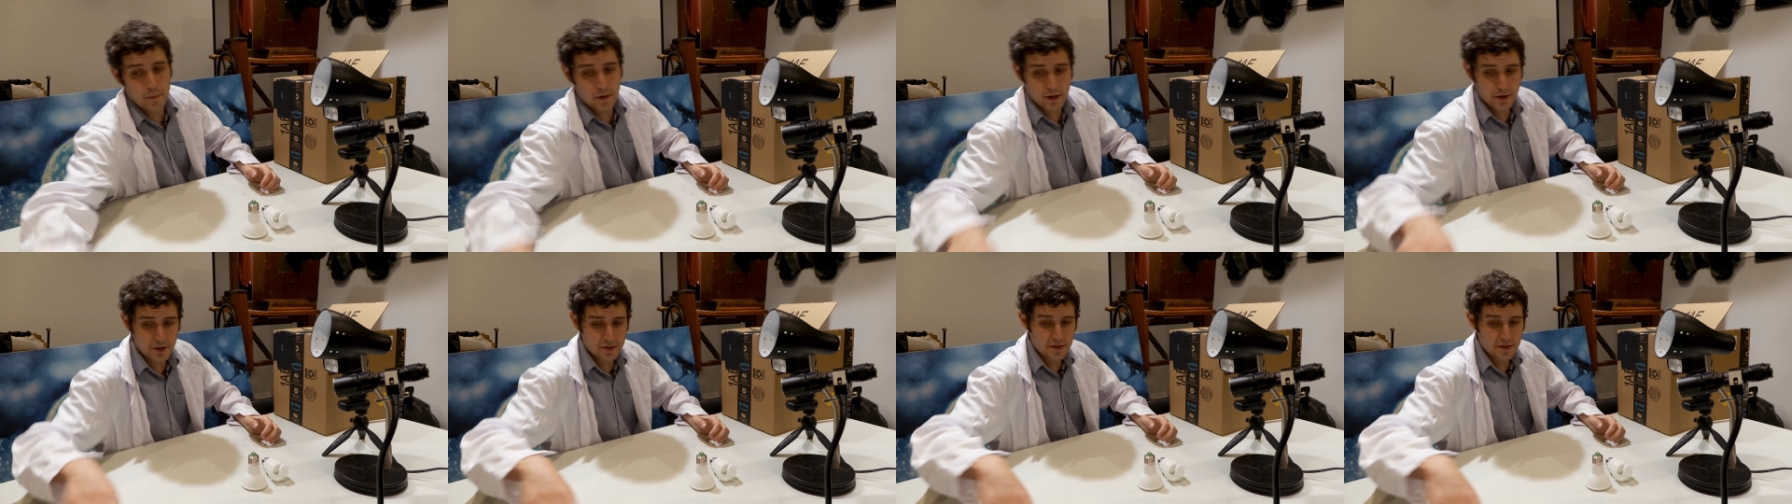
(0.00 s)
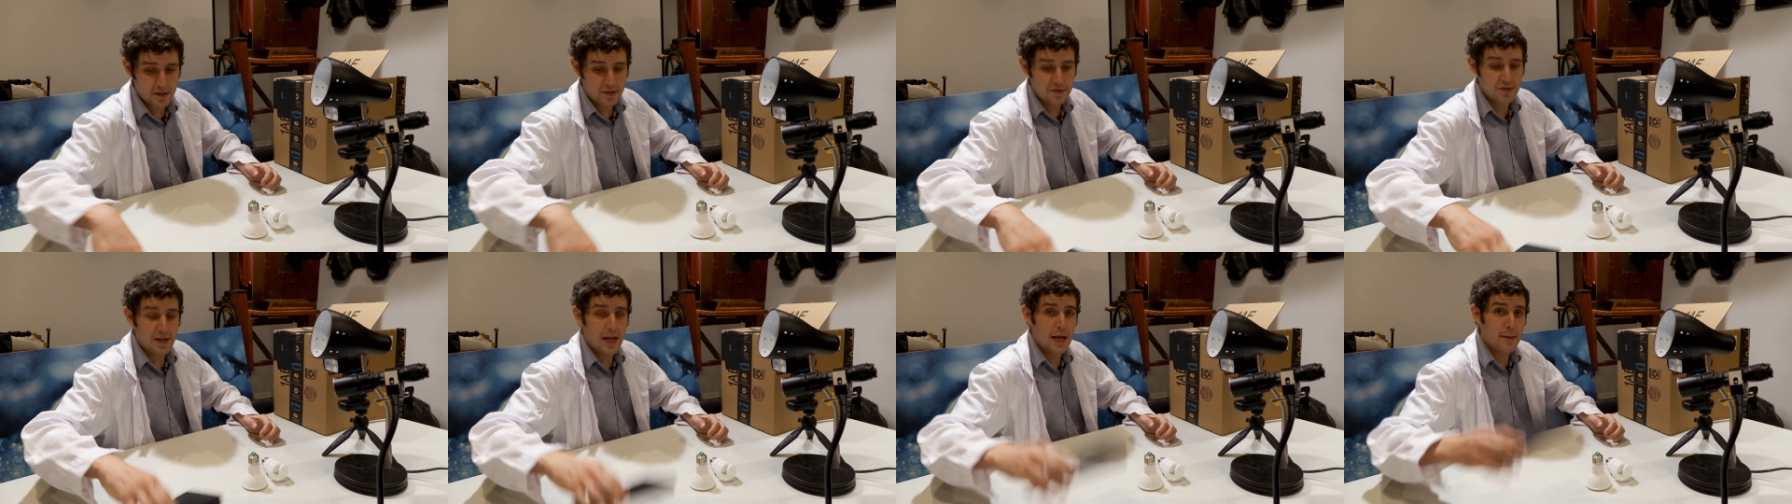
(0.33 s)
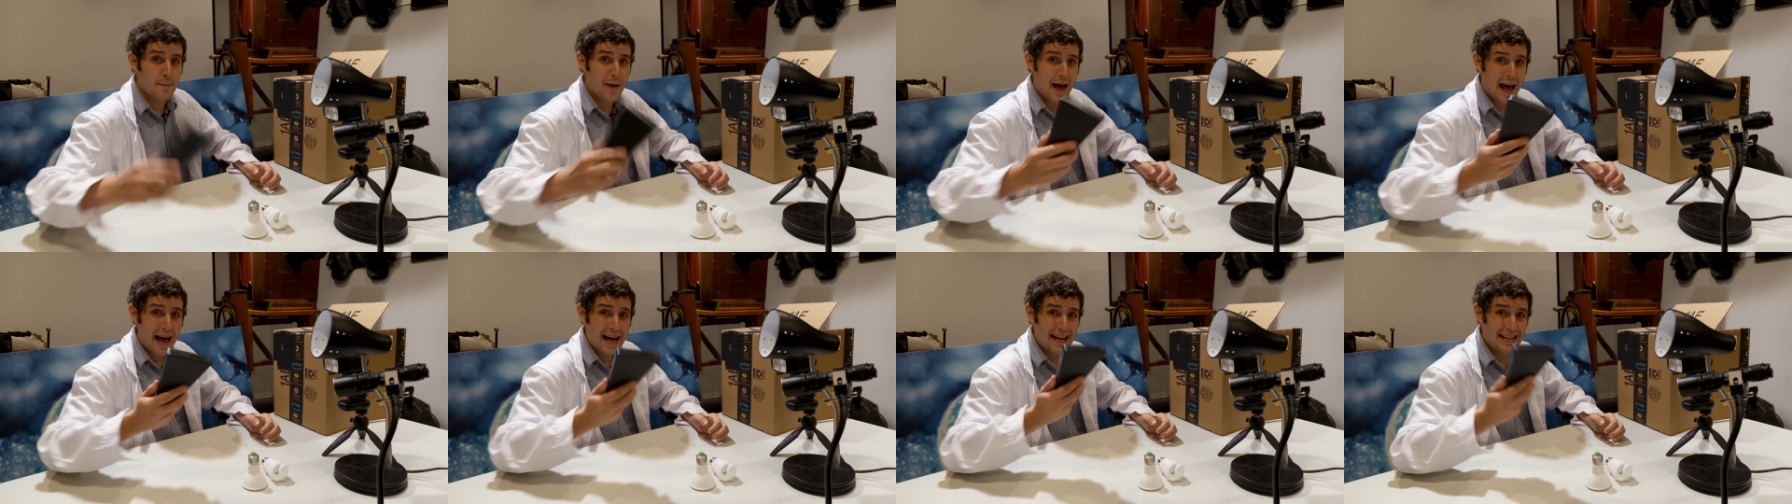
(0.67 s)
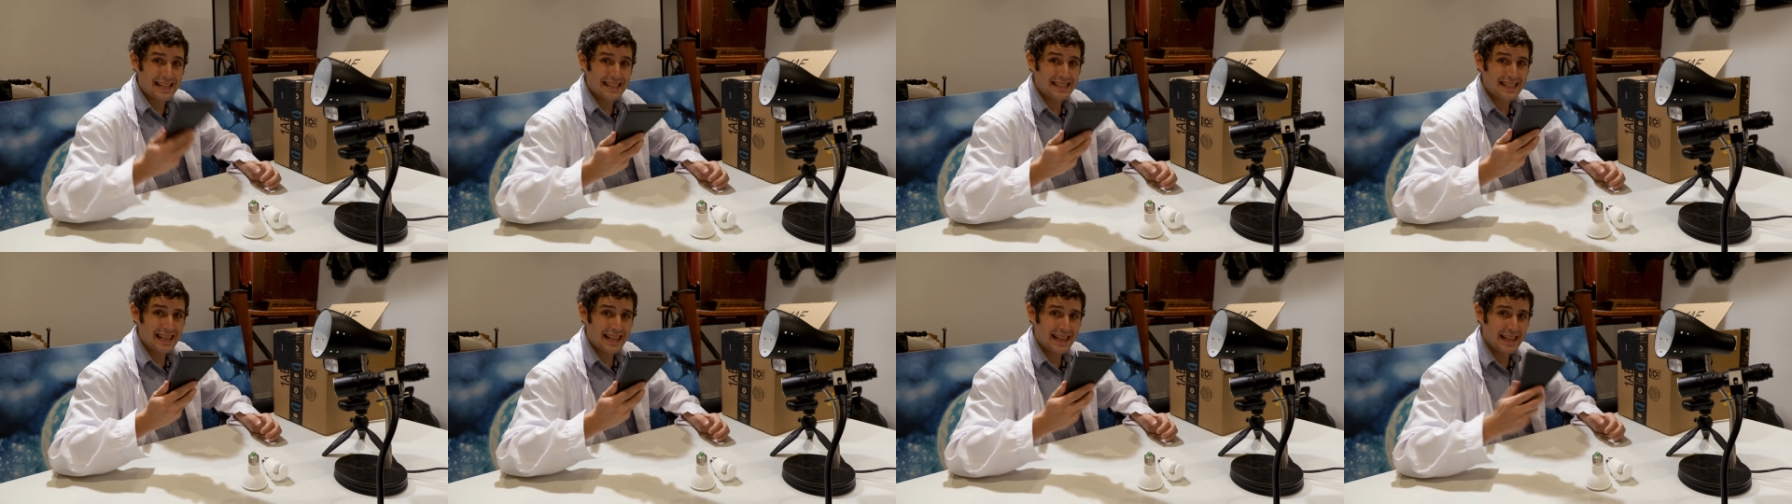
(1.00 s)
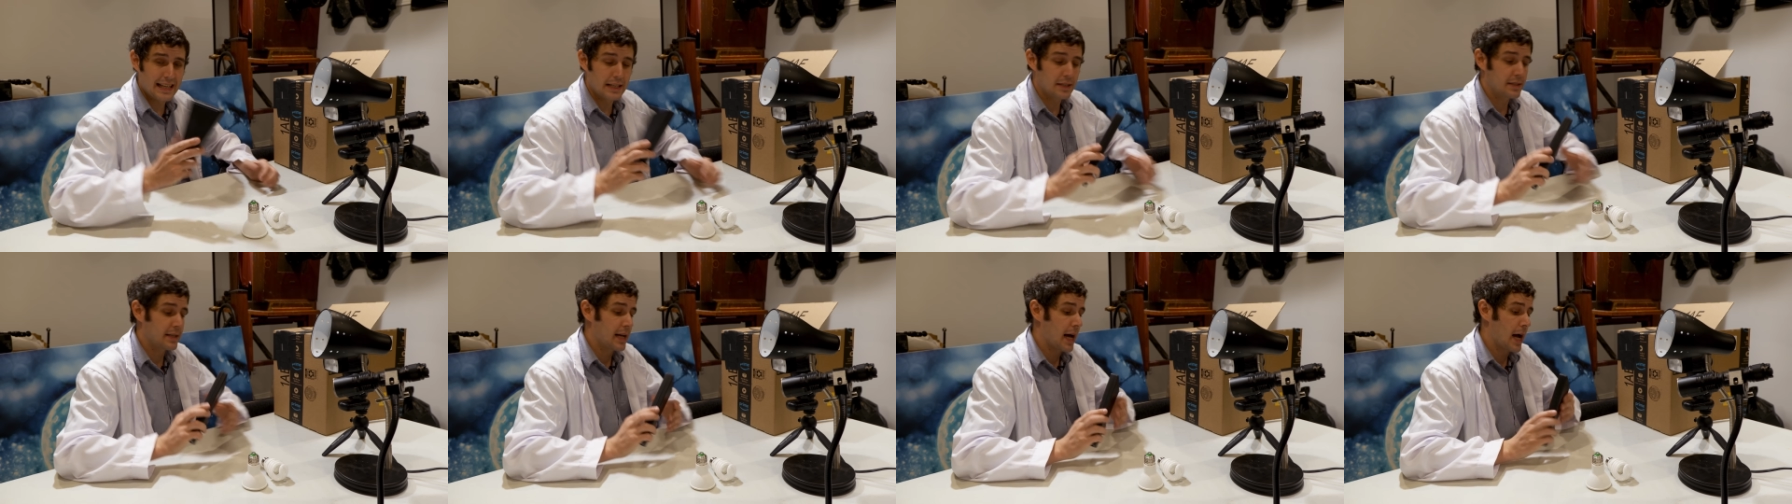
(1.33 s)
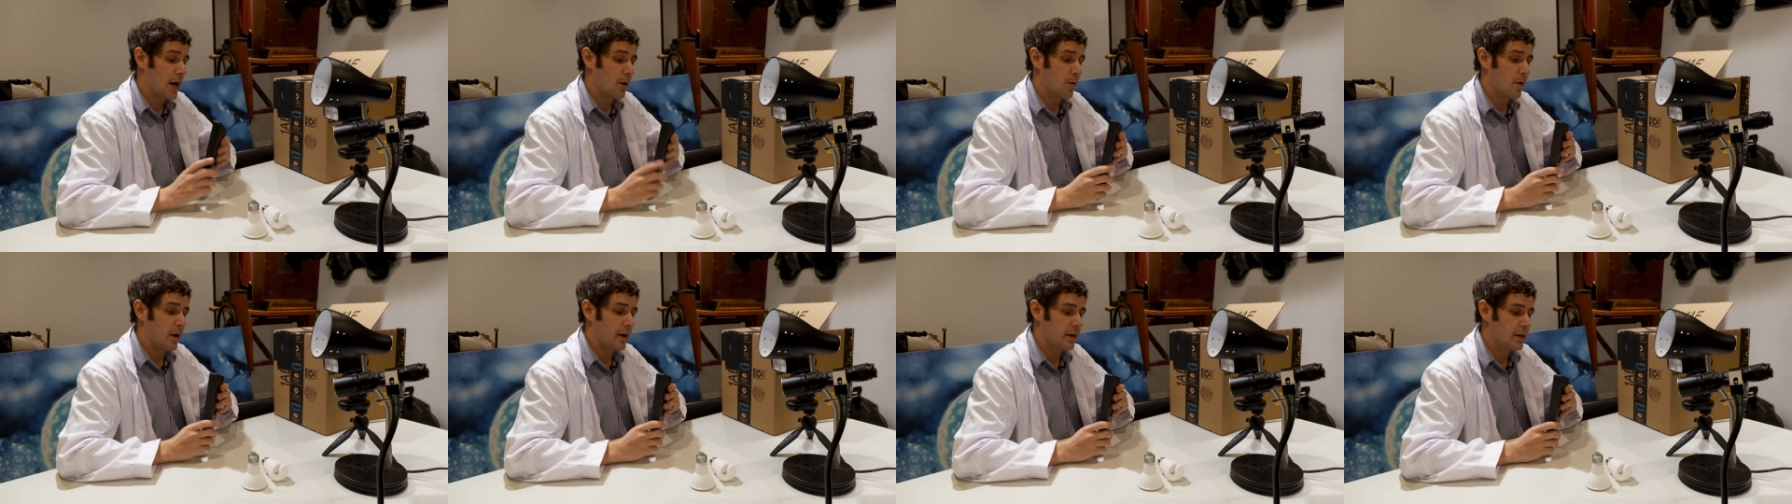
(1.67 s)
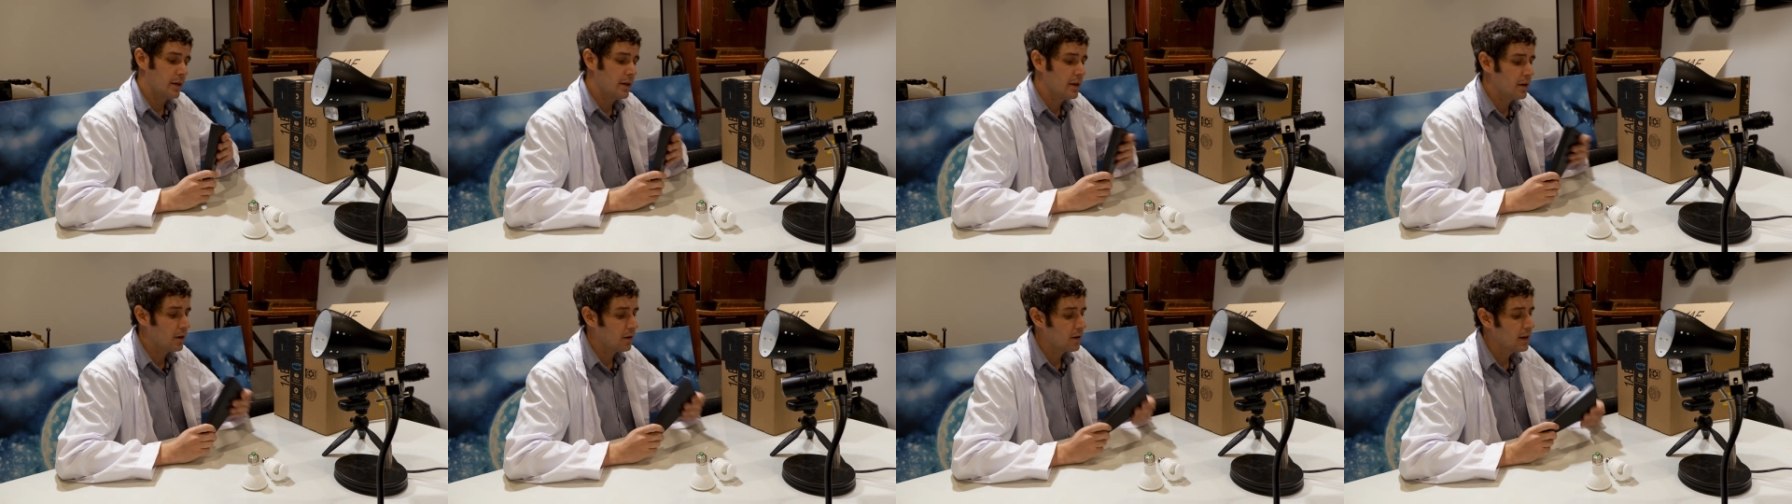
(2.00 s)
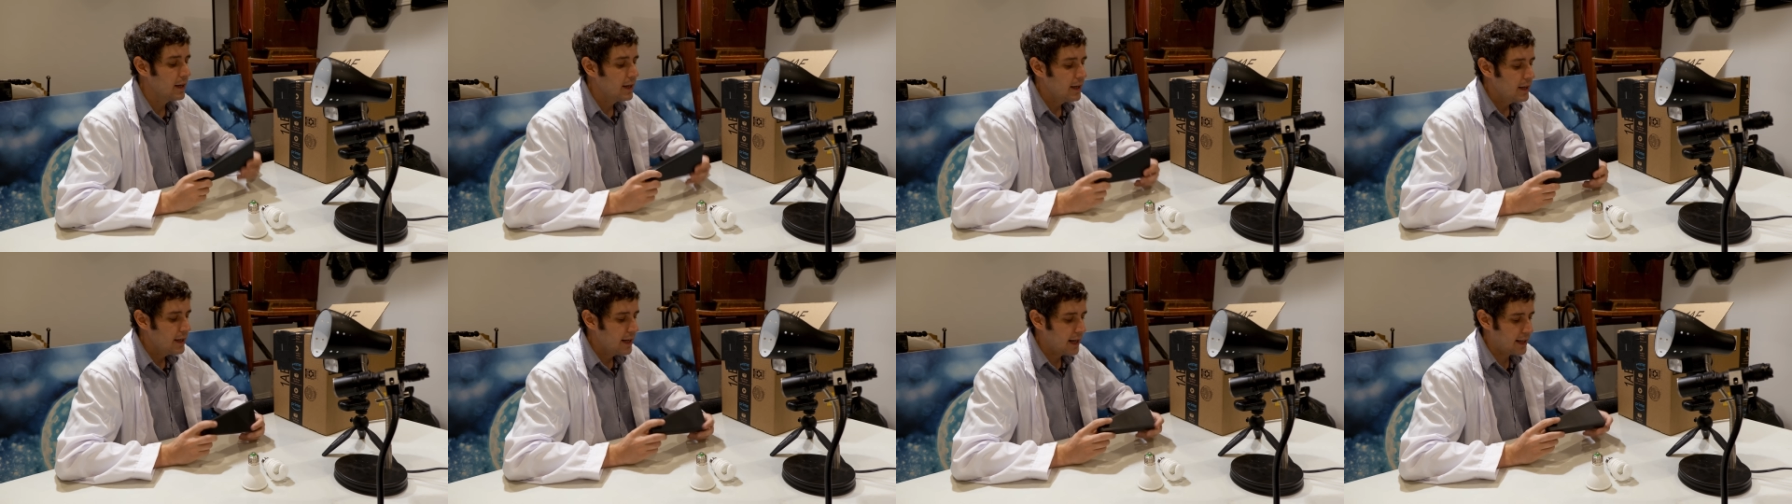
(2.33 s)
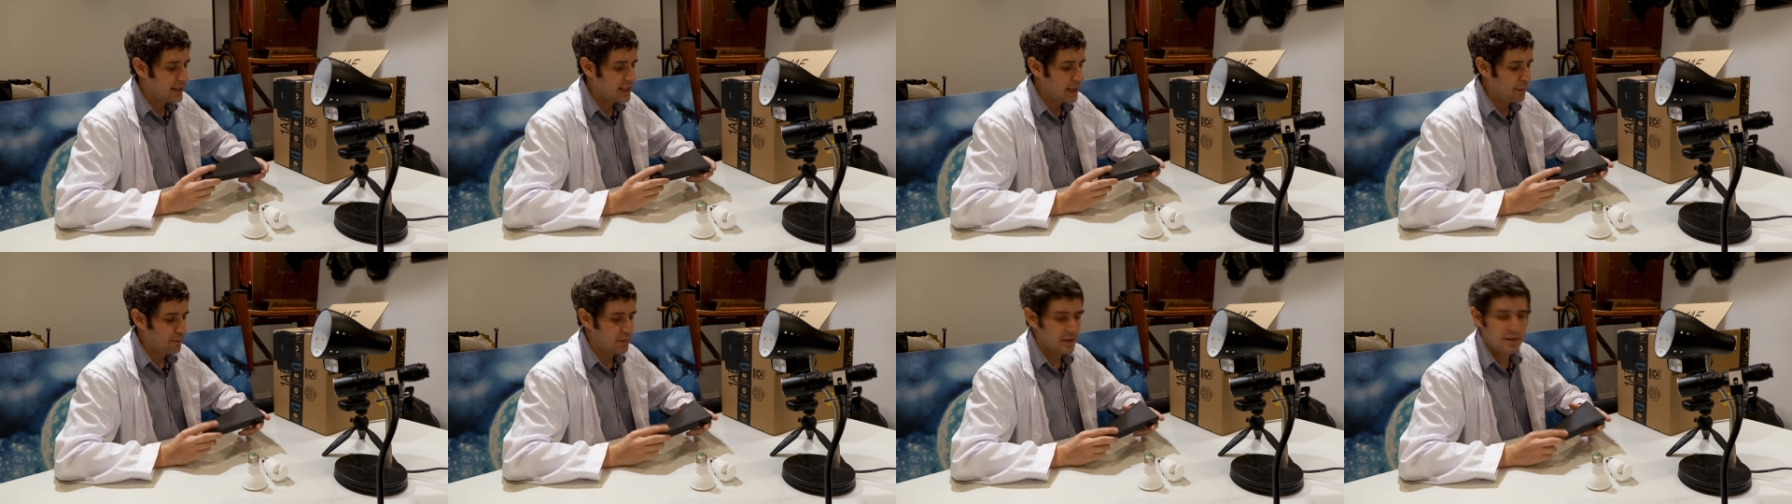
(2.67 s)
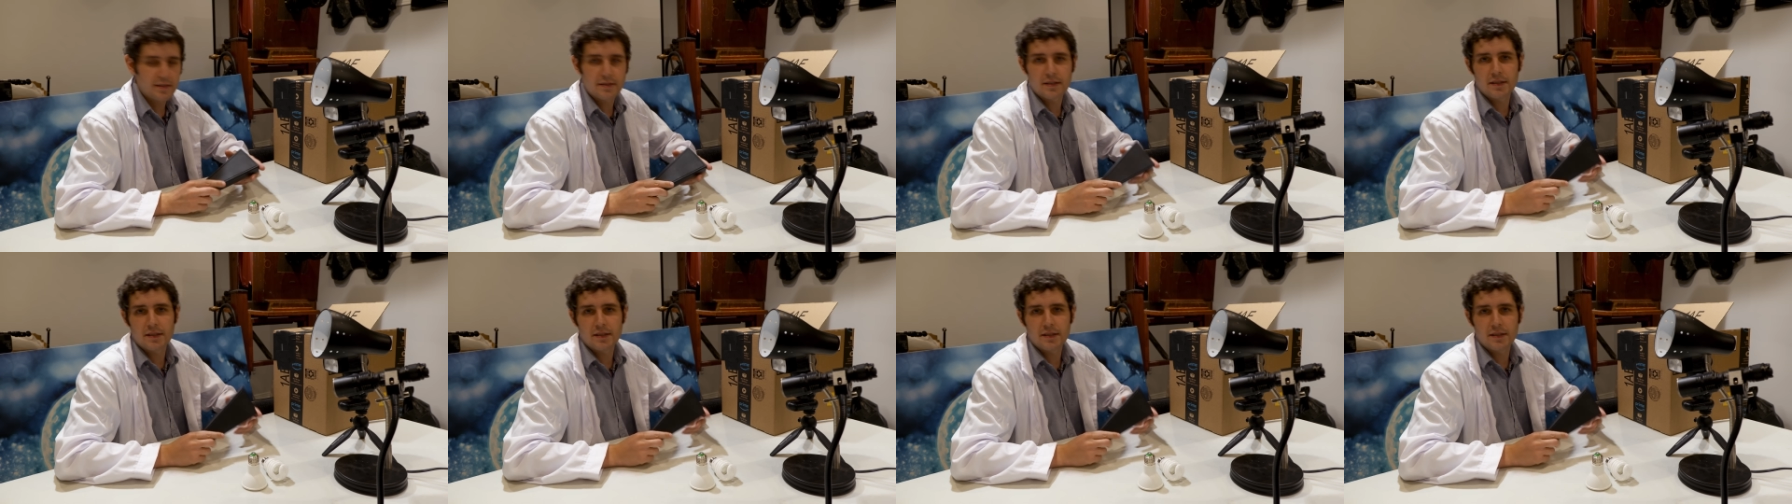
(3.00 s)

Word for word: much the same as this guy right here, except it's